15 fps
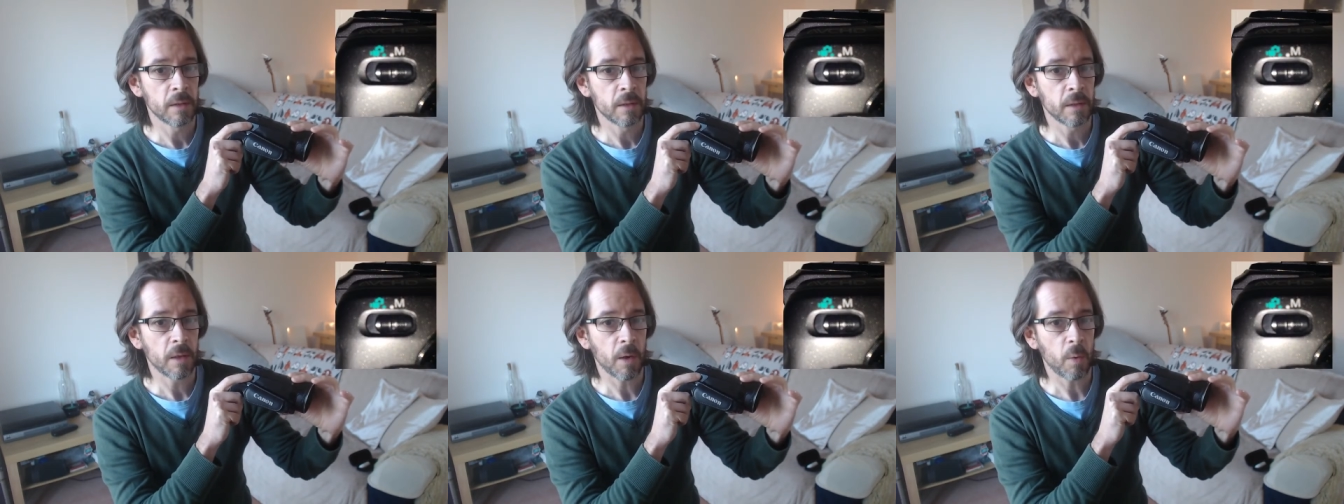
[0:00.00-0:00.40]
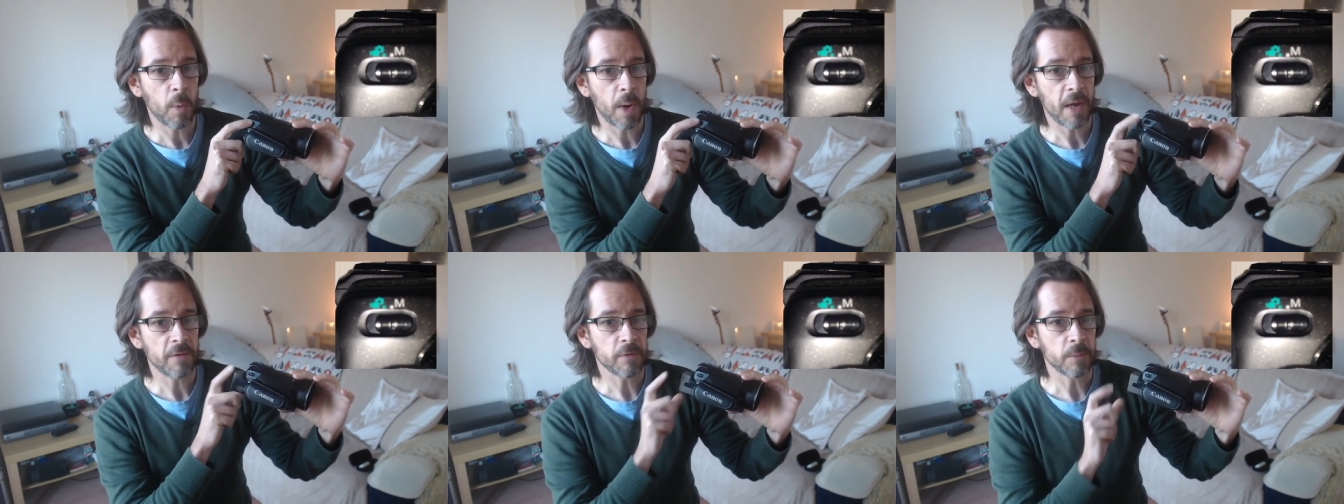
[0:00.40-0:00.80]
away
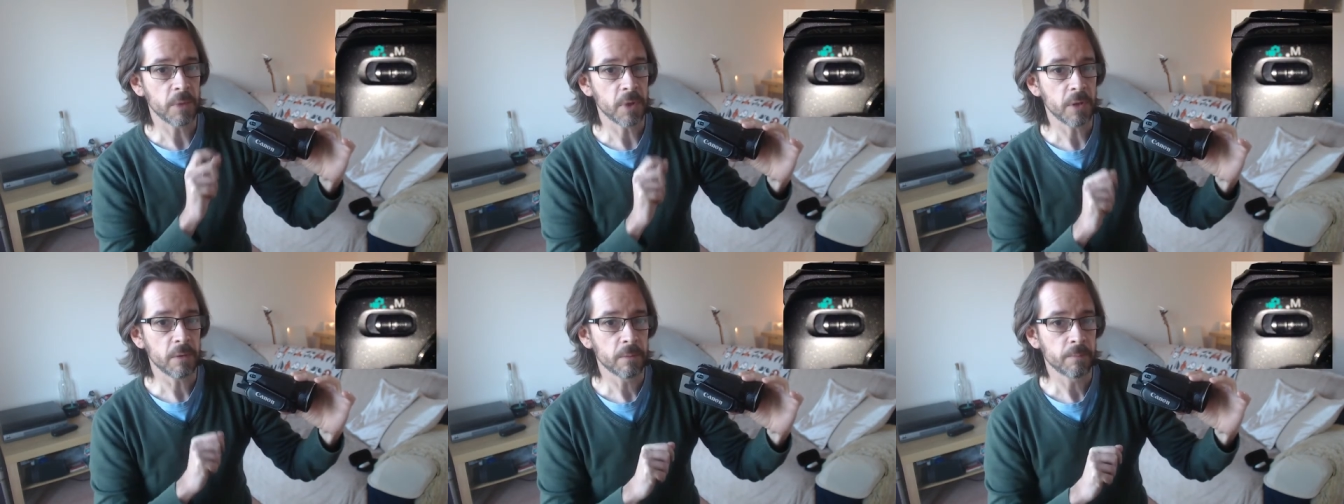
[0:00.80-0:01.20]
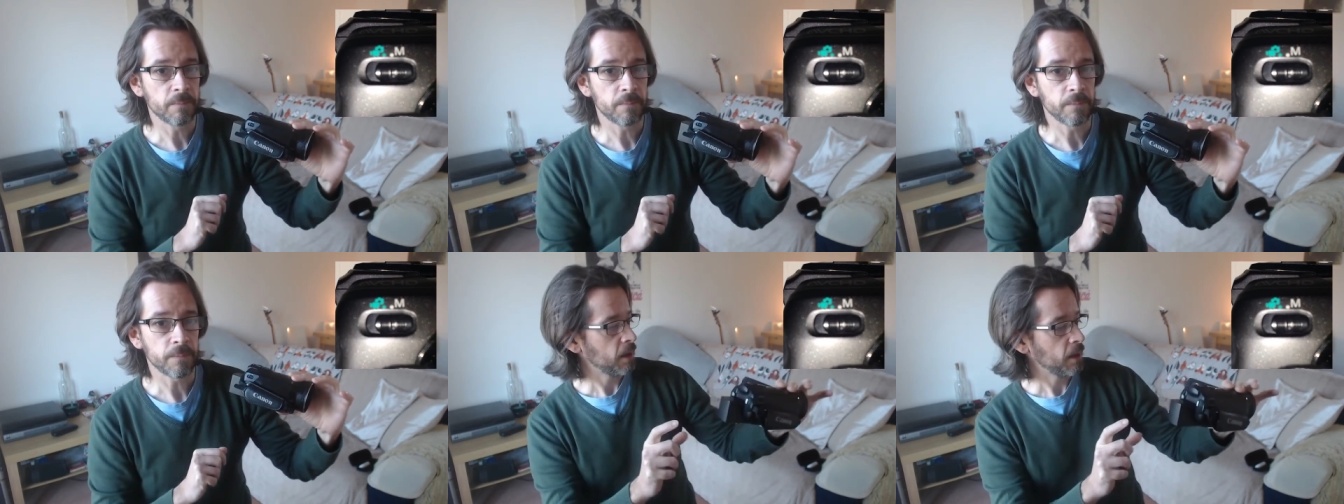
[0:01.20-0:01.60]
from you,
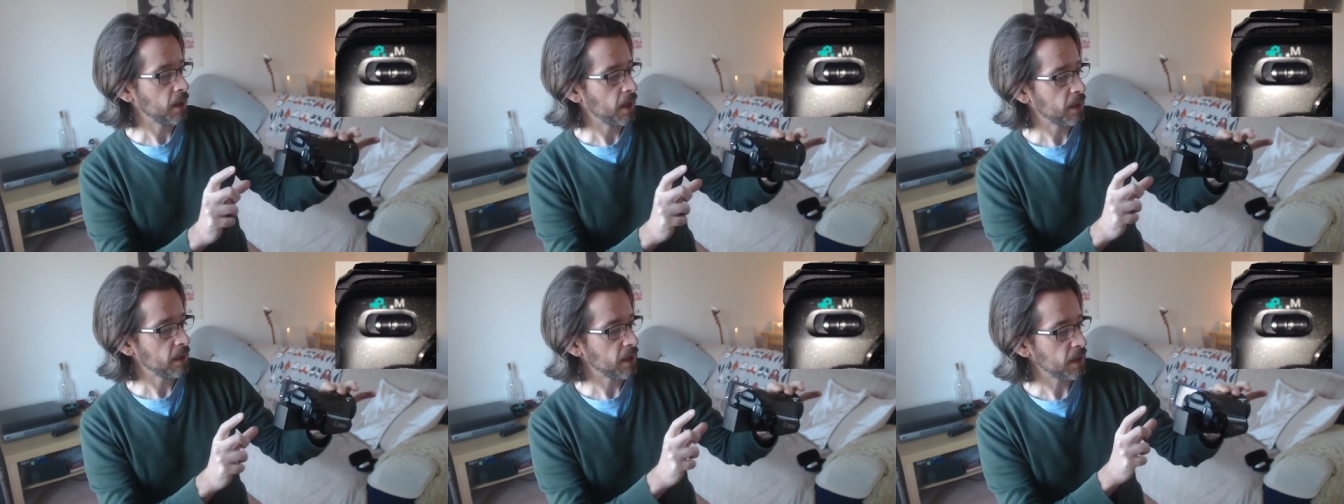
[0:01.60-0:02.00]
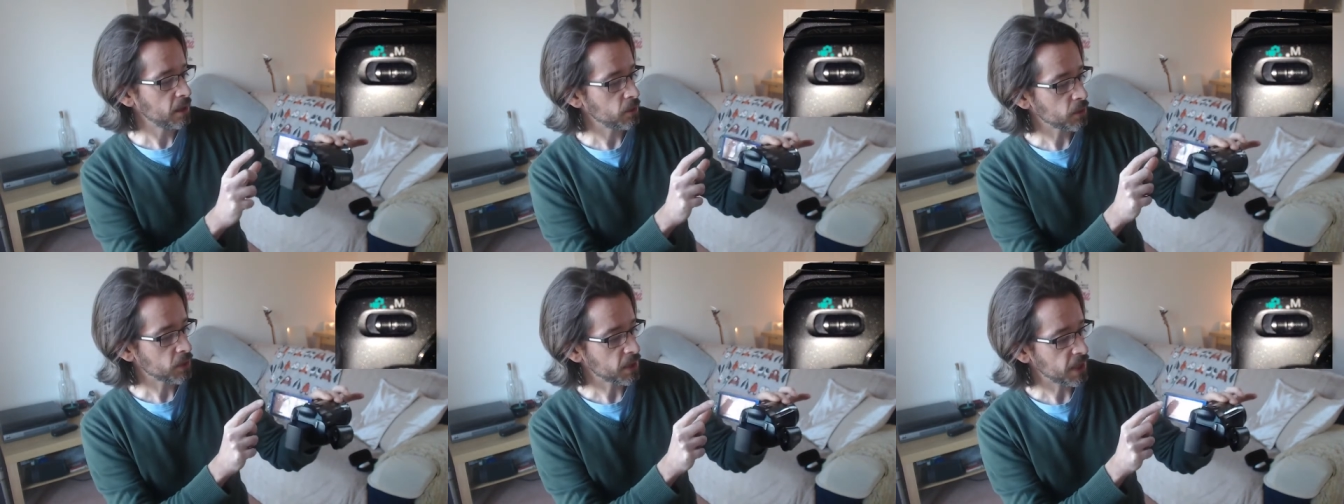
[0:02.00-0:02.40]
and then you'll
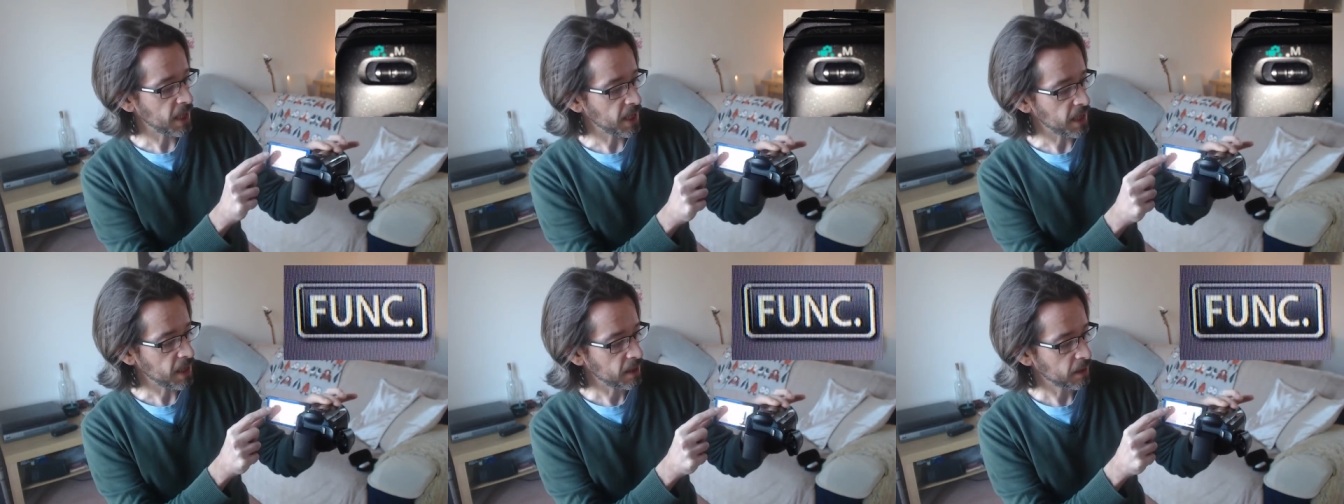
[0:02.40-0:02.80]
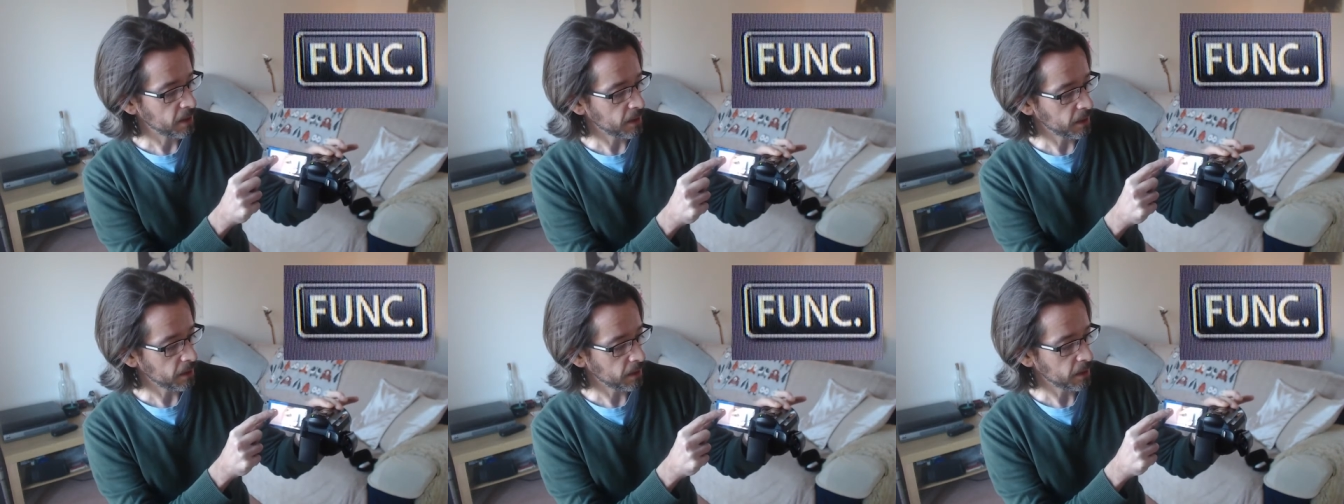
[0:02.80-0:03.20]
see
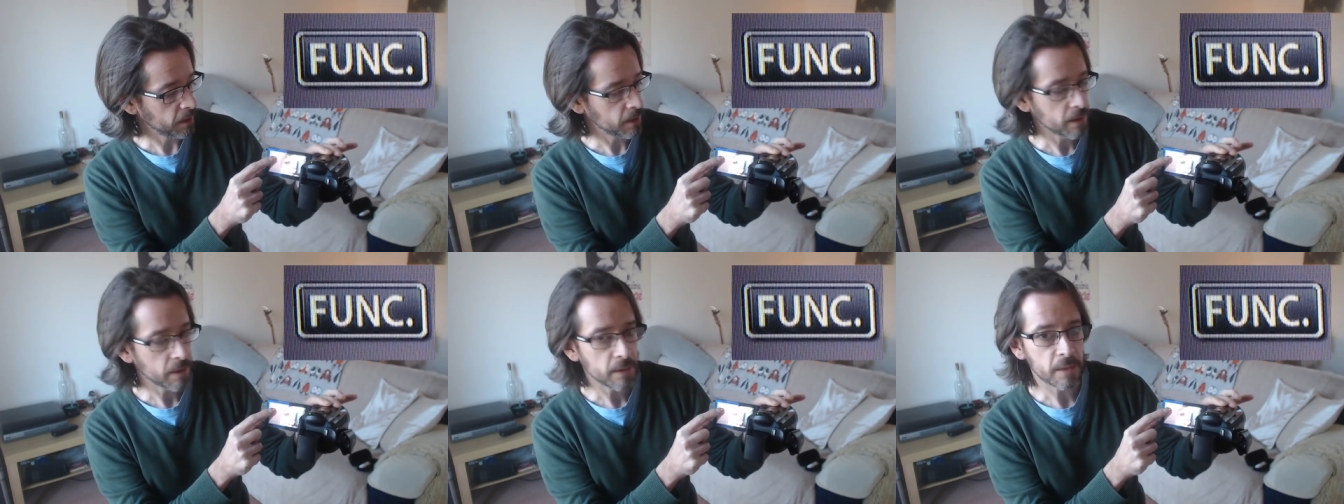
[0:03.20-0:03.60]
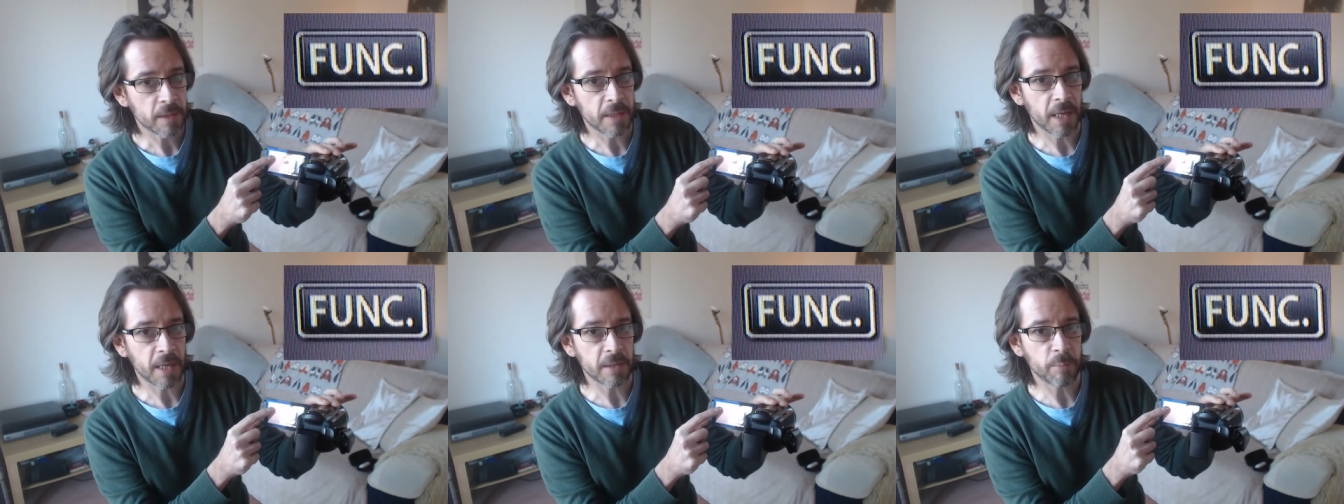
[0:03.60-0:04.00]

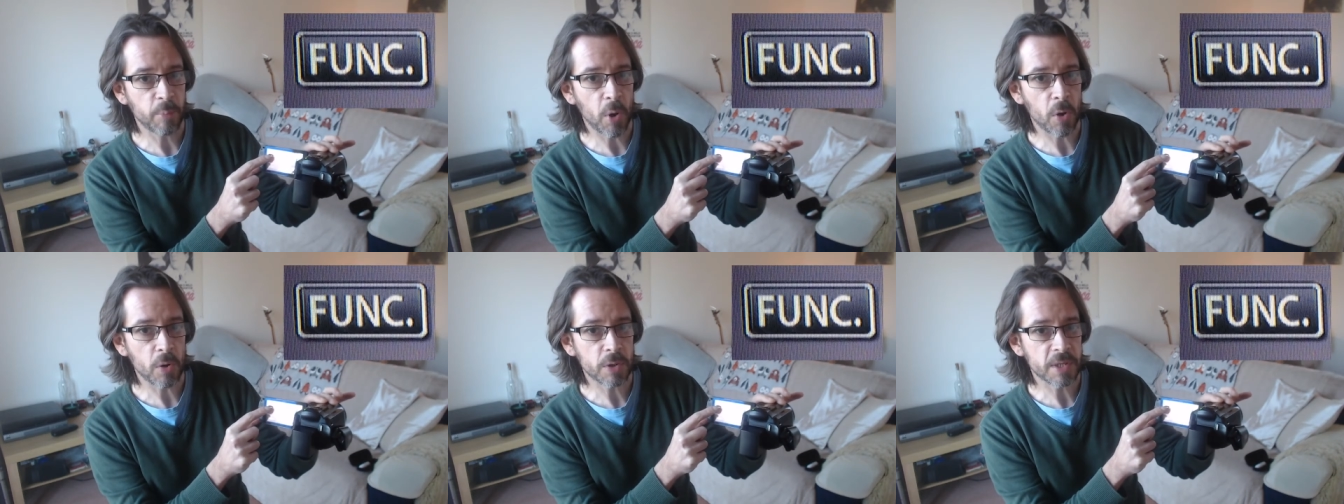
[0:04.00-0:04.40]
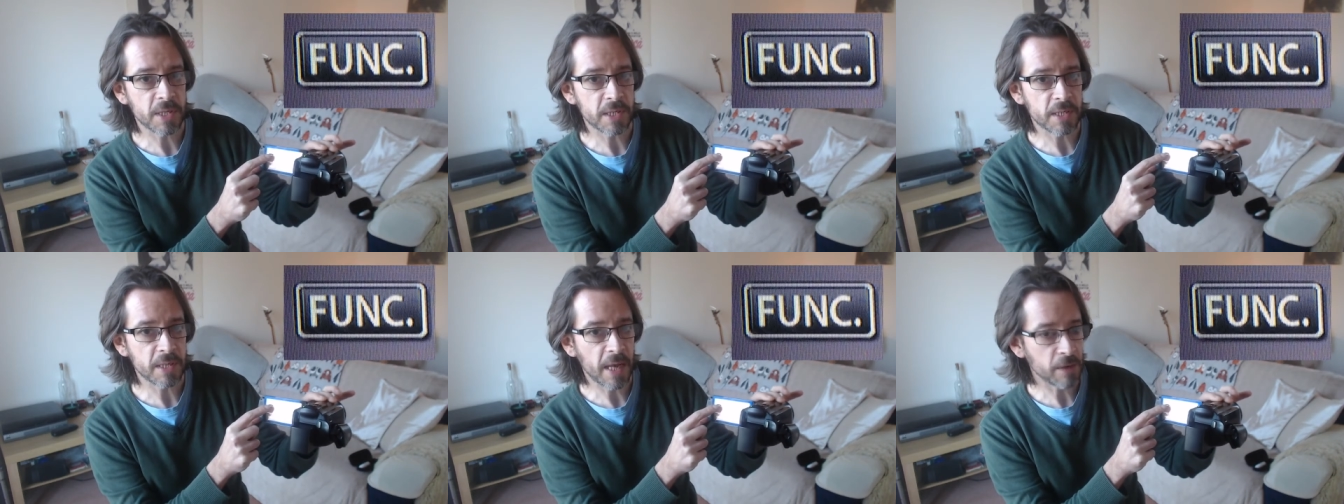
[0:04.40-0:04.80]
that the box
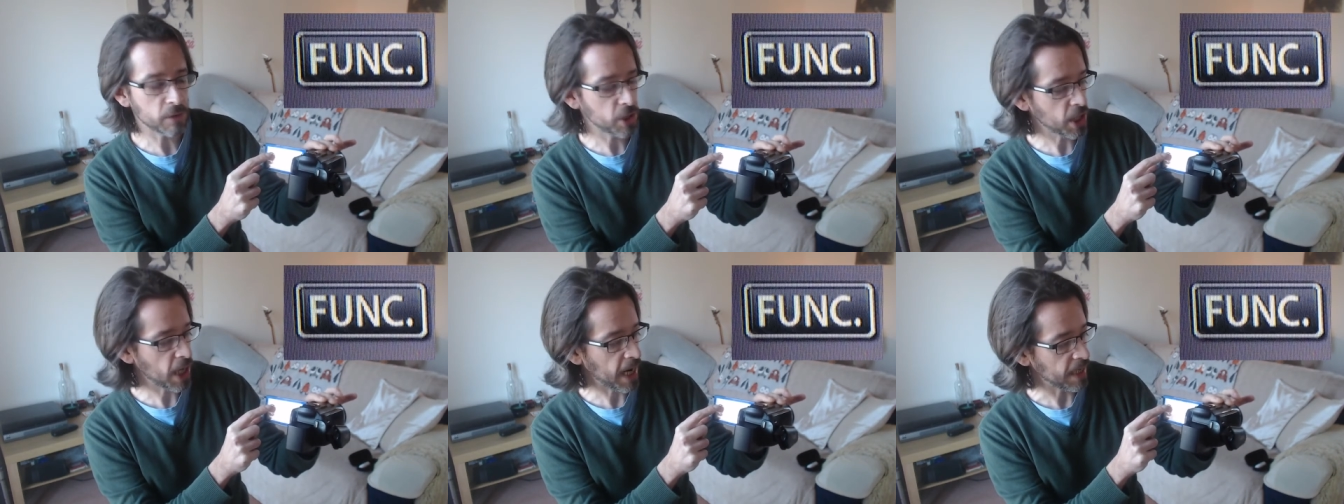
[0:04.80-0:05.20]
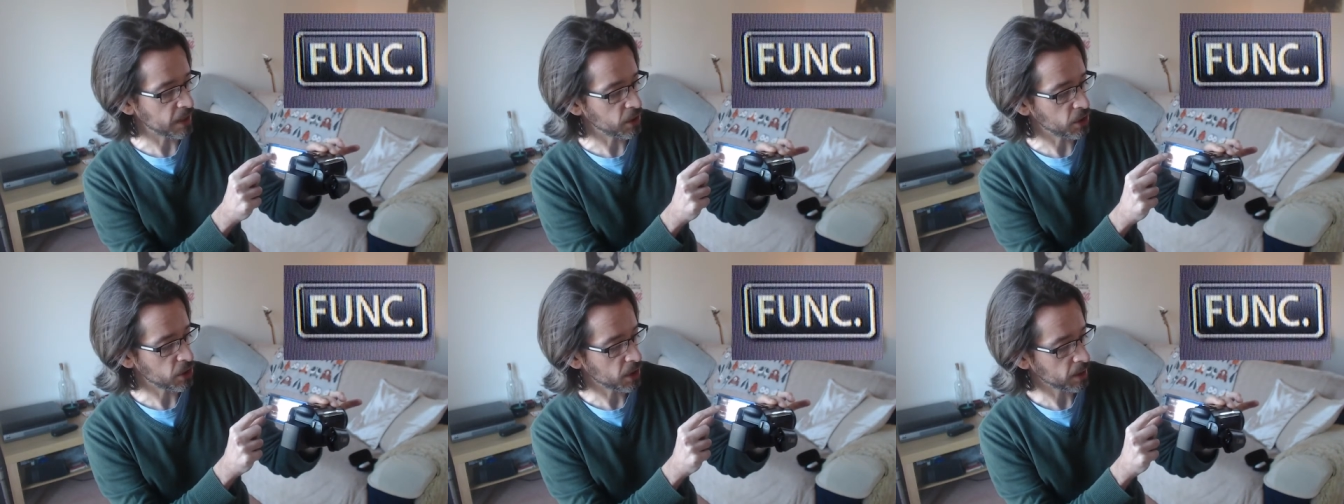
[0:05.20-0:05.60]
has now
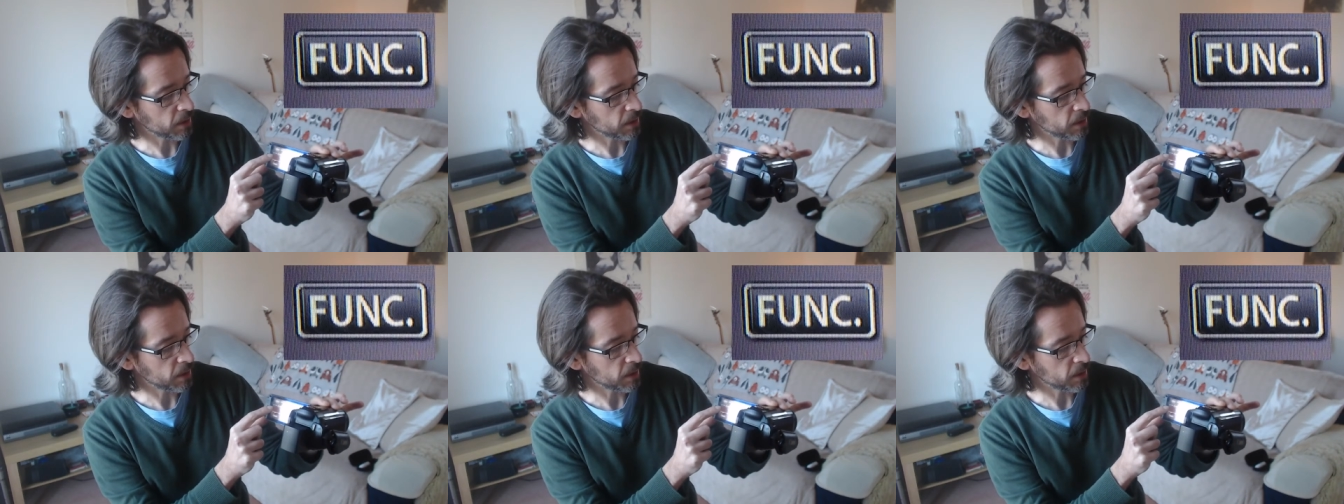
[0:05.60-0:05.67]
changed